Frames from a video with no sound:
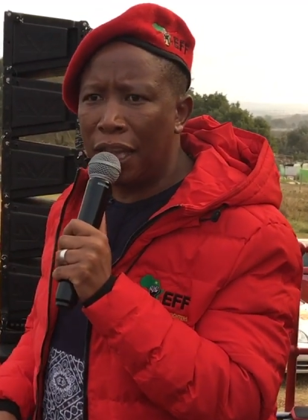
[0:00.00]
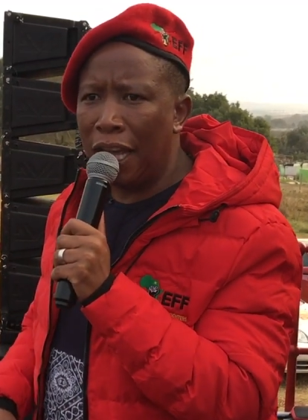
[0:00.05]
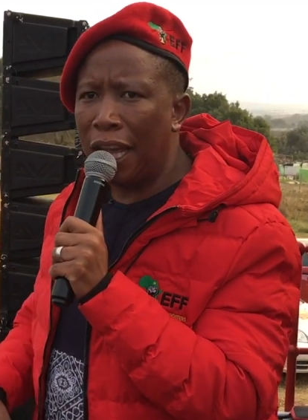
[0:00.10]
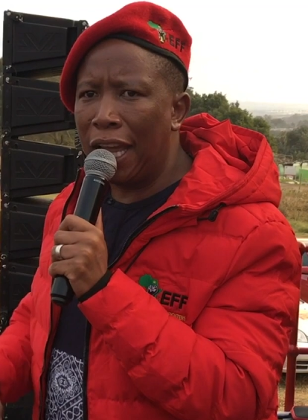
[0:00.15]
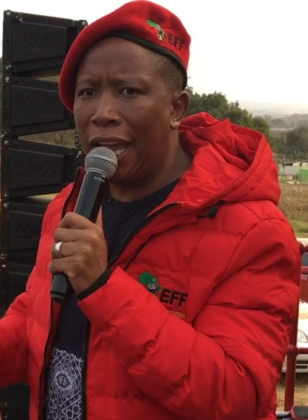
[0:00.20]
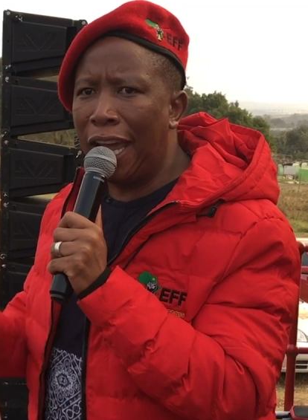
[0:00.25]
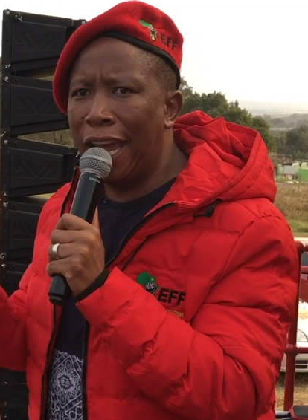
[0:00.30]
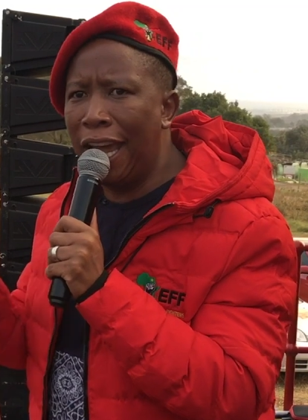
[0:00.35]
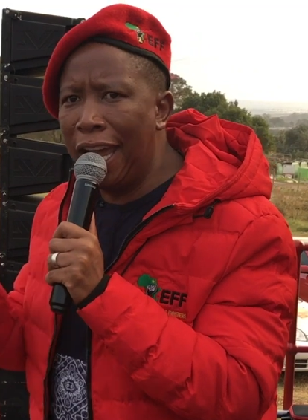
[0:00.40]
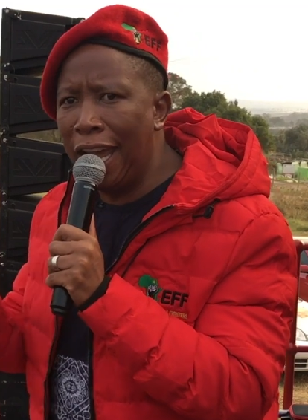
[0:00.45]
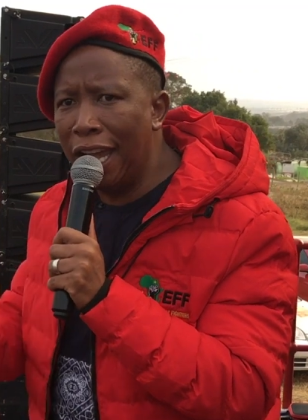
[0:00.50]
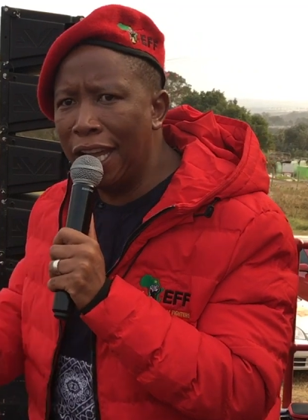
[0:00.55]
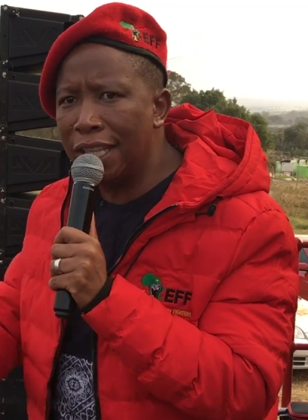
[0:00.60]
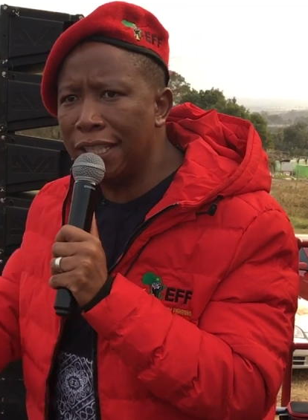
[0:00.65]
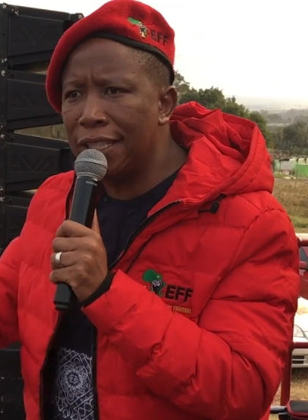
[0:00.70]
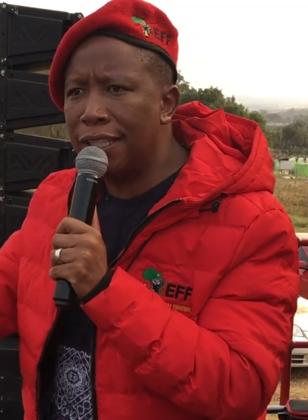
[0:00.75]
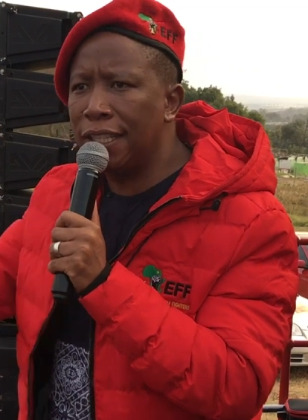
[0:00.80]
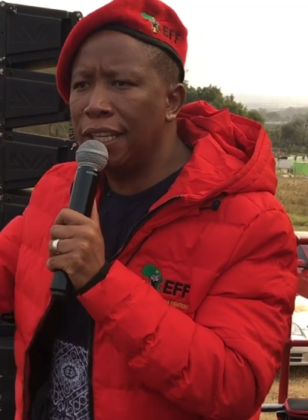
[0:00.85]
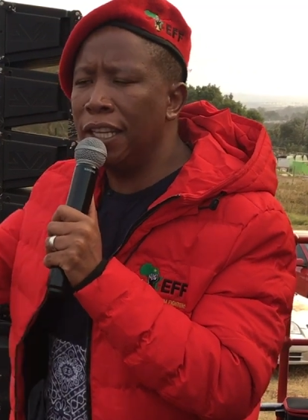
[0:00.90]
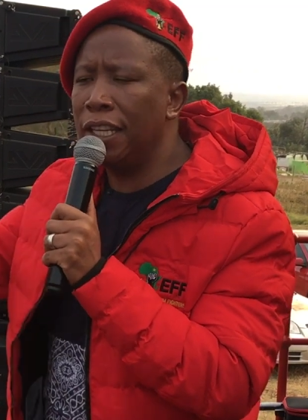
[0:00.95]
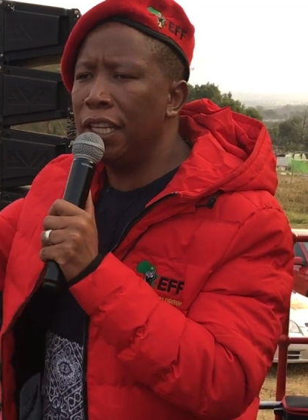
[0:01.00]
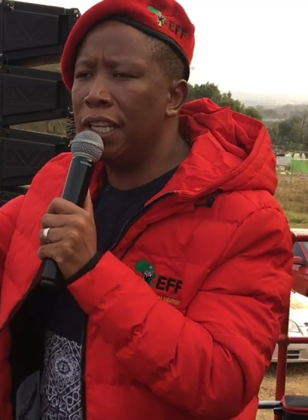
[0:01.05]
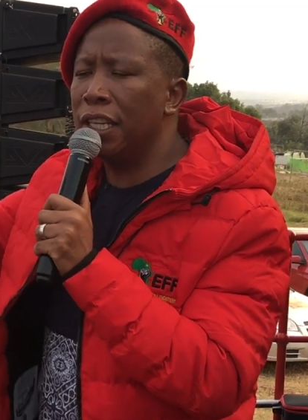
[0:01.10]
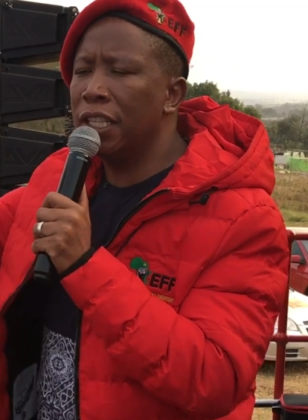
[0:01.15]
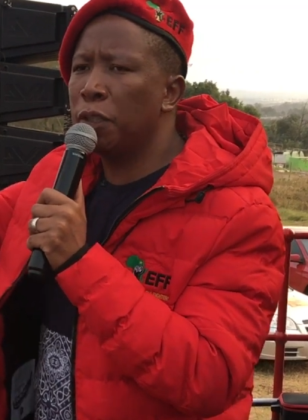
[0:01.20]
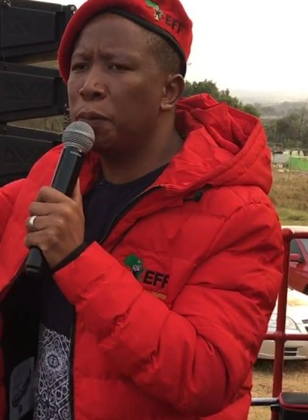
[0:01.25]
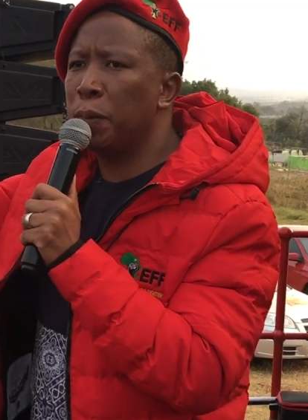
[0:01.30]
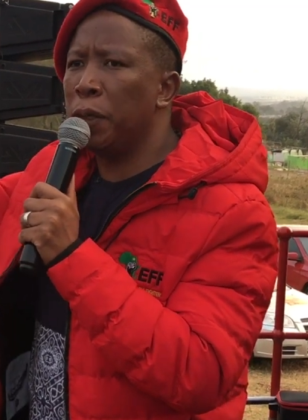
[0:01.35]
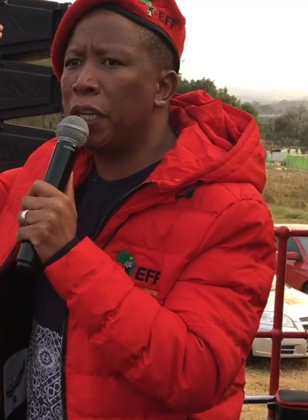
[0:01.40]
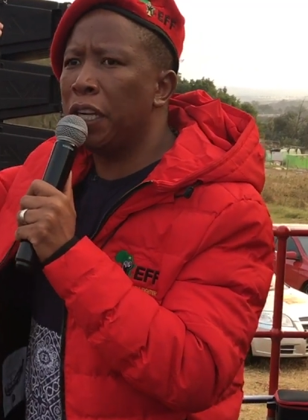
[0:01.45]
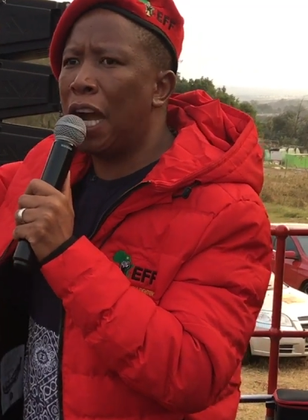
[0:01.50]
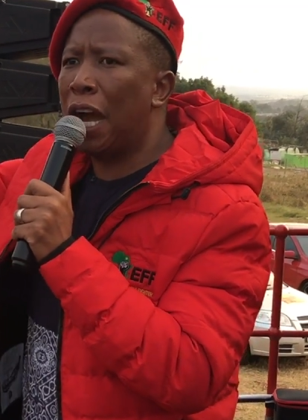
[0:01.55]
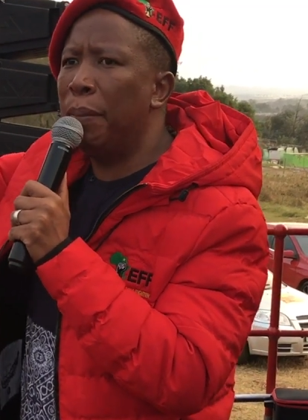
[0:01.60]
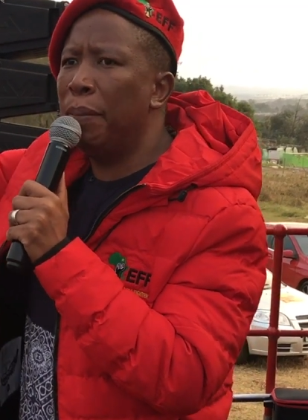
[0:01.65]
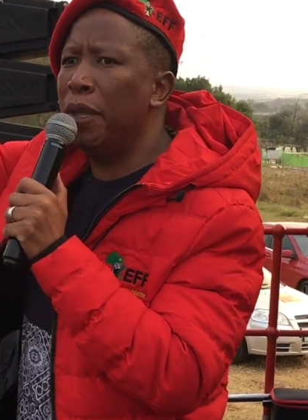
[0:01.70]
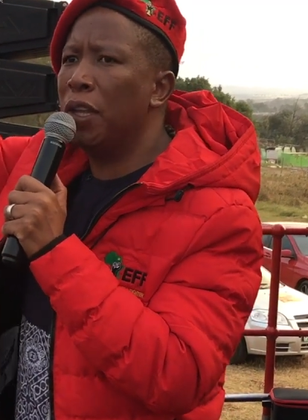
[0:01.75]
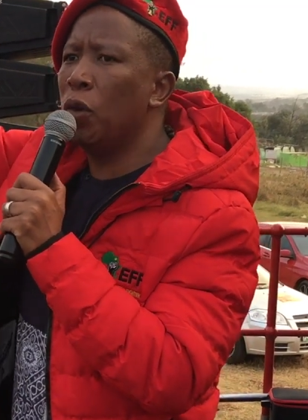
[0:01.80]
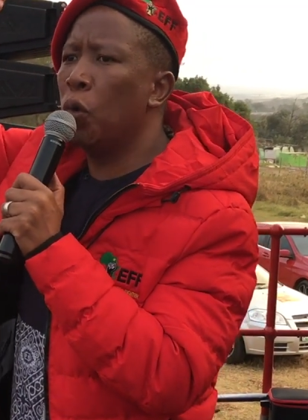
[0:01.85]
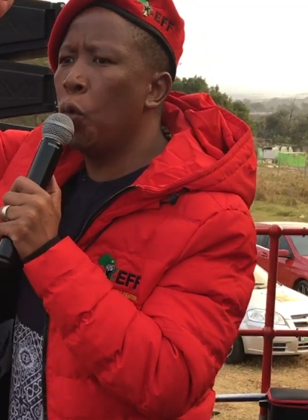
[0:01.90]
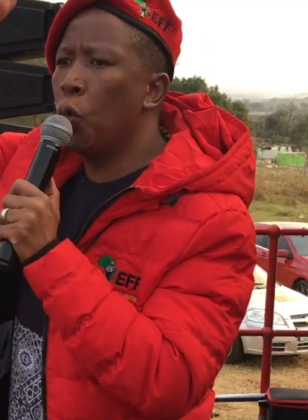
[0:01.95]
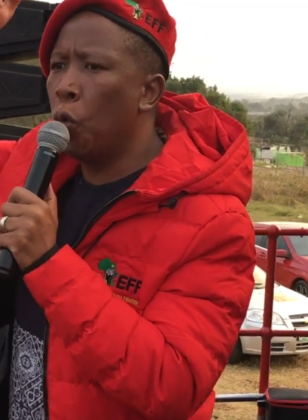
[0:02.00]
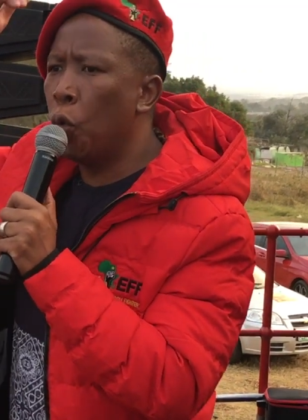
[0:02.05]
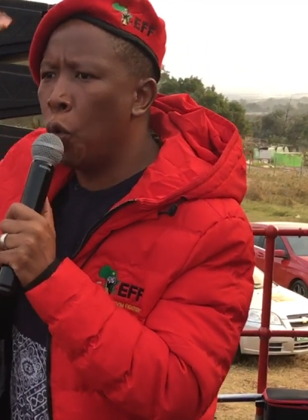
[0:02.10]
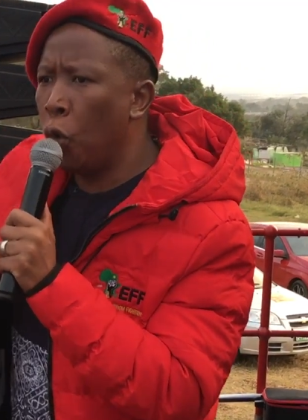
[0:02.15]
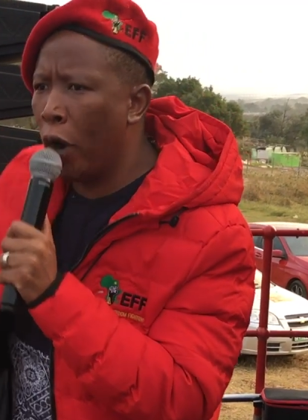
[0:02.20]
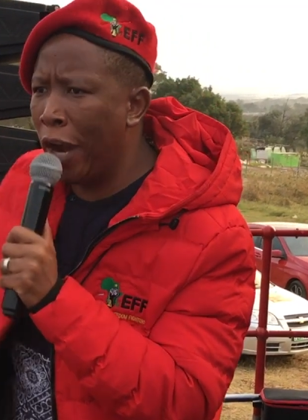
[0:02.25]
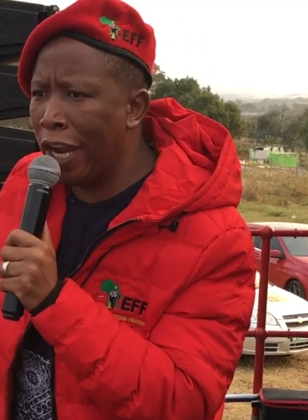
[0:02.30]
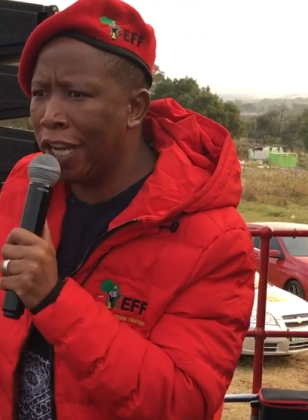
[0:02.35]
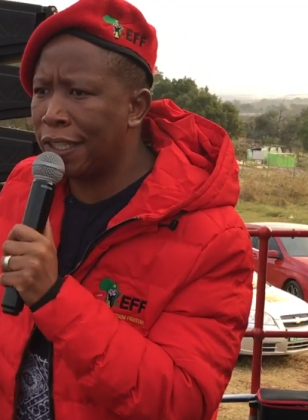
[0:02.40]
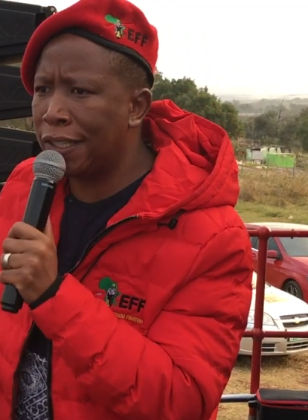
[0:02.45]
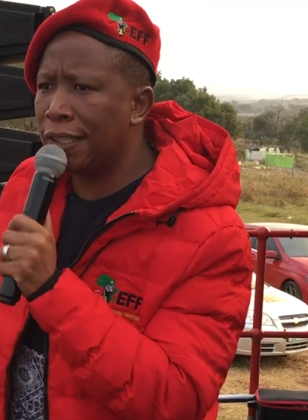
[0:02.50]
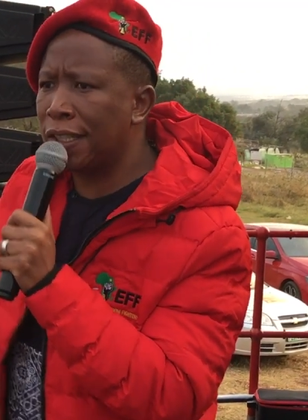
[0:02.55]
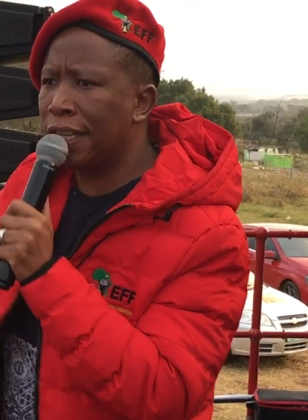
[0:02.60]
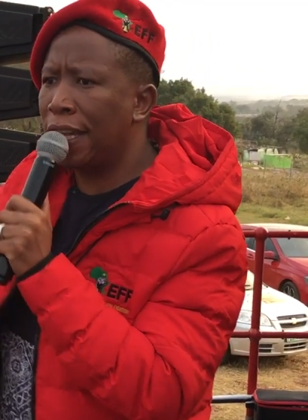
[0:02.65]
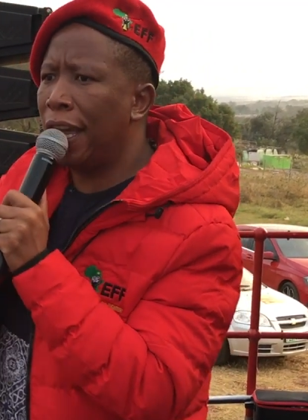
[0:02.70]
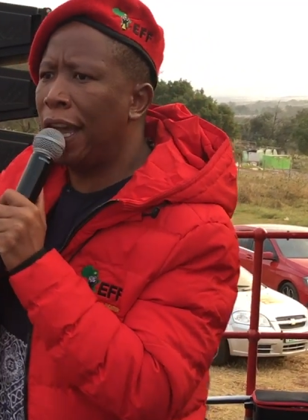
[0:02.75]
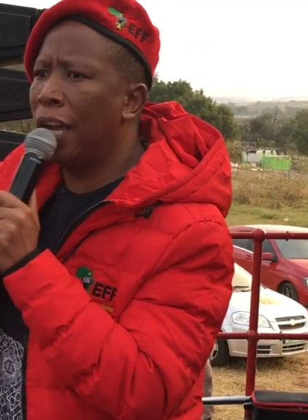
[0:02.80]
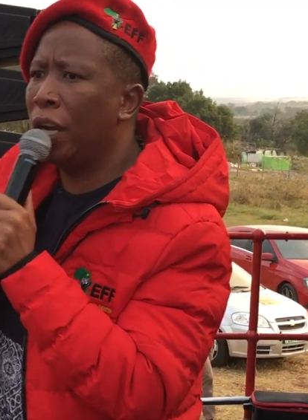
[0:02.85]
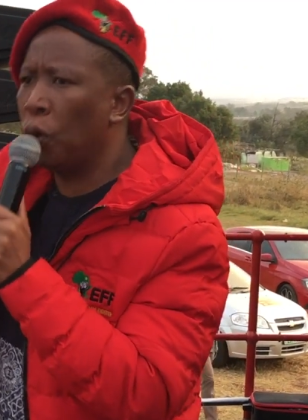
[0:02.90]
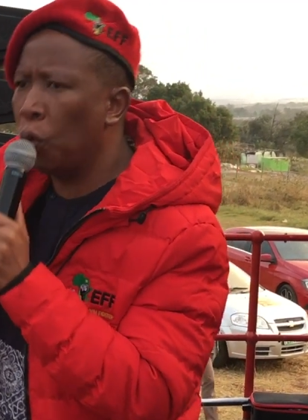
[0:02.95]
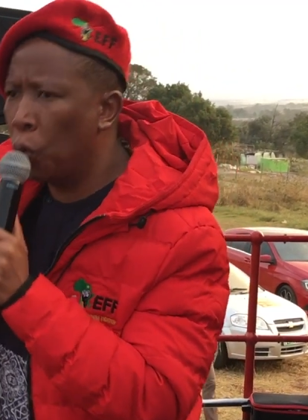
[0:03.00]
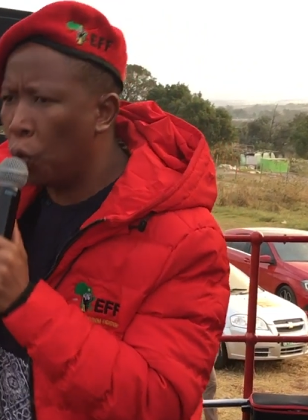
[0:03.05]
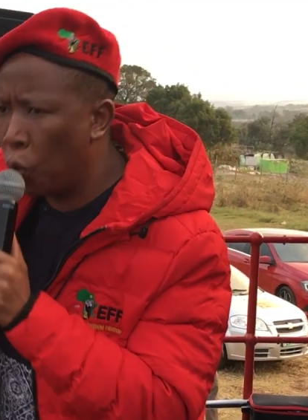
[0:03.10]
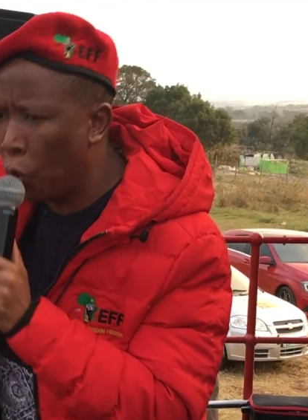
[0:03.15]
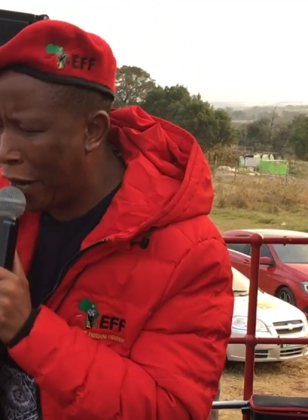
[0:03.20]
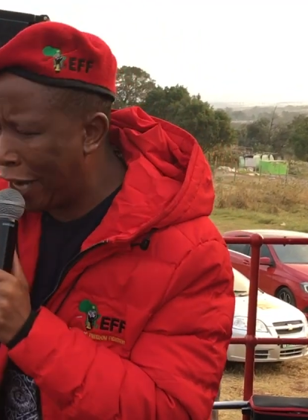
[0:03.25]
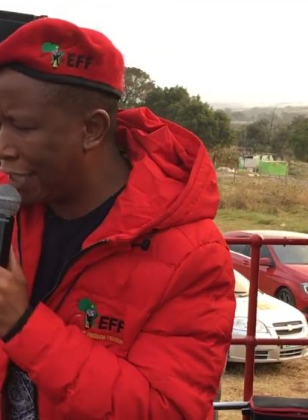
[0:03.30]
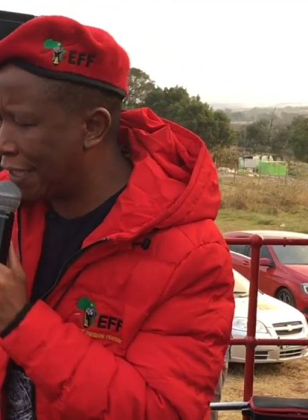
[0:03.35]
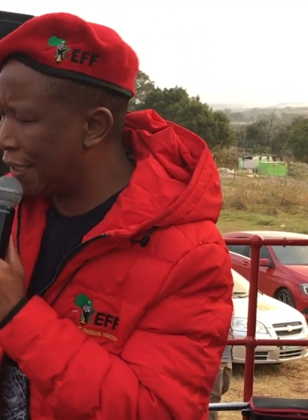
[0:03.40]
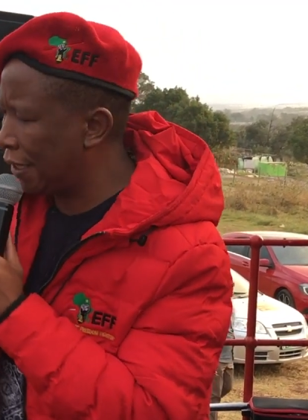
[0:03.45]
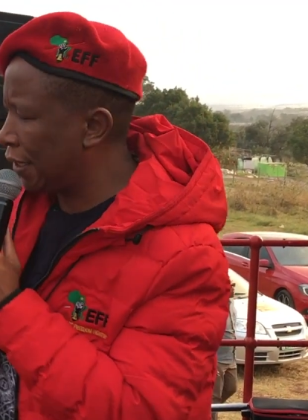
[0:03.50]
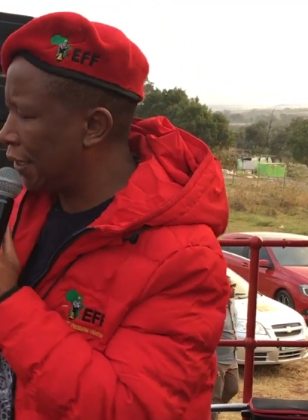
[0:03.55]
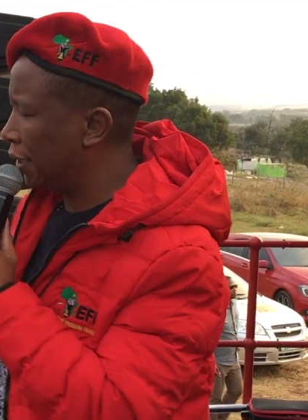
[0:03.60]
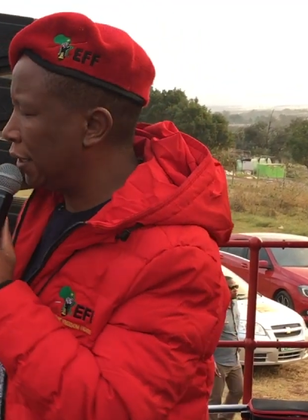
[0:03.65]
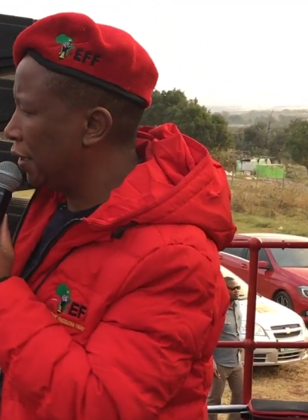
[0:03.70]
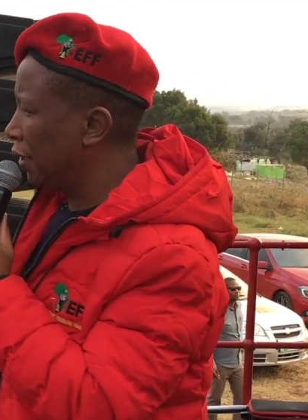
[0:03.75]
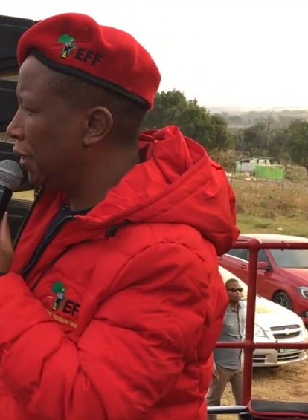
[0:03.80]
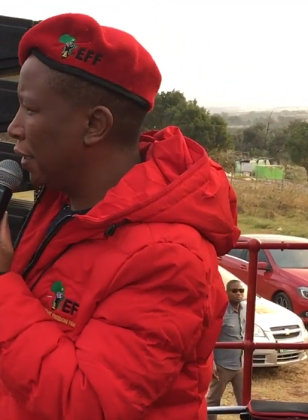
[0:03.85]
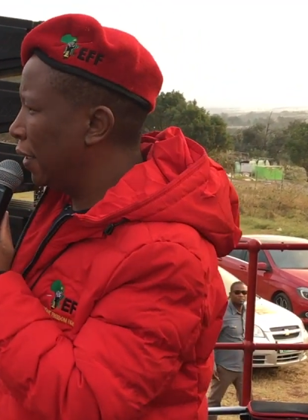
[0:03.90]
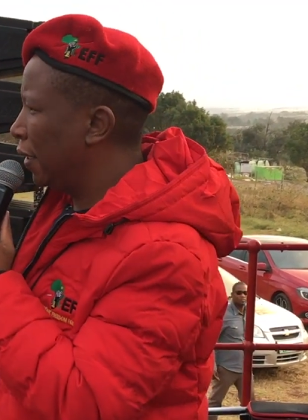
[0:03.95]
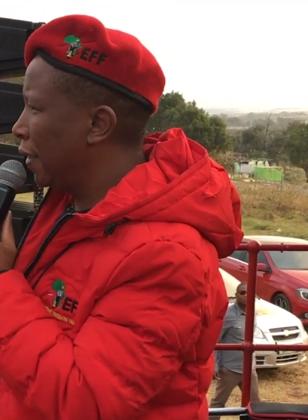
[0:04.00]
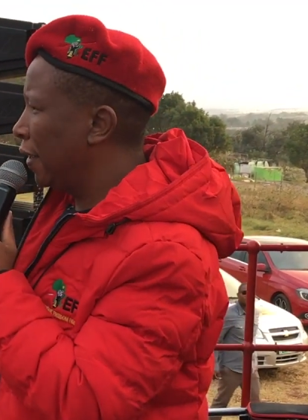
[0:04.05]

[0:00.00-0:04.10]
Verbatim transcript: The ANC is becoming worse and worse.